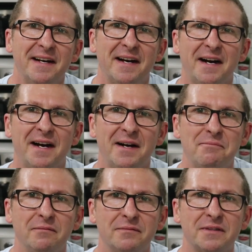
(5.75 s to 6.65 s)

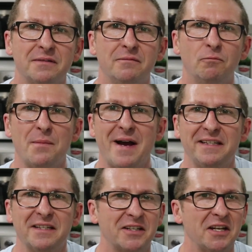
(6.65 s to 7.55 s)
Um, we're
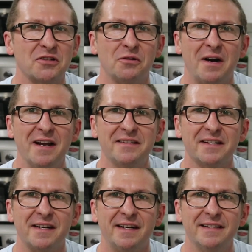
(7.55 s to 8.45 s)
making quiche Lorraine
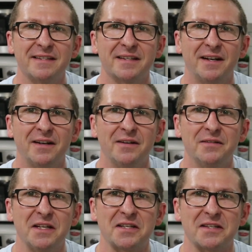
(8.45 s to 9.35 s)
today, so
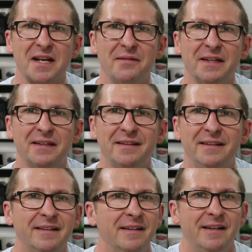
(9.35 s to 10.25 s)
this is something,
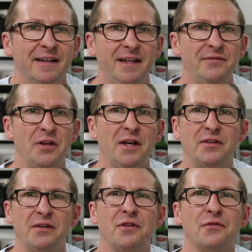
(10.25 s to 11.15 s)
if, you,
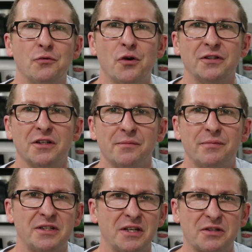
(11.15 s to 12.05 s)
have ever worked in a
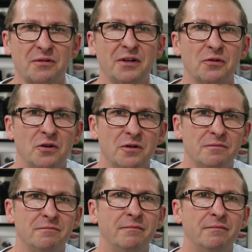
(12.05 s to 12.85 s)
patisserie or a